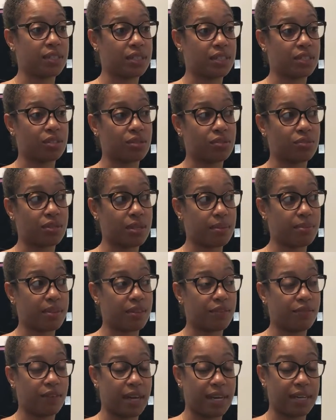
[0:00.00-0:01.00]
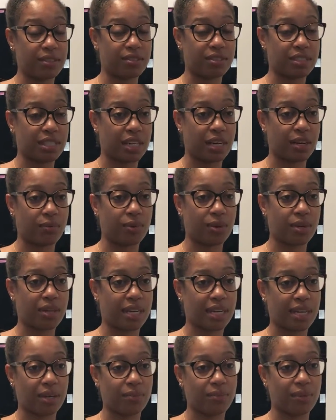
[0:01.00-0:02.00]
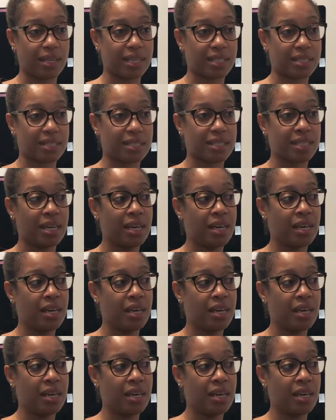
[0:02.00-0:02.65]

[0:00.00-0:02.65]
And so some of the fires that I work in out west,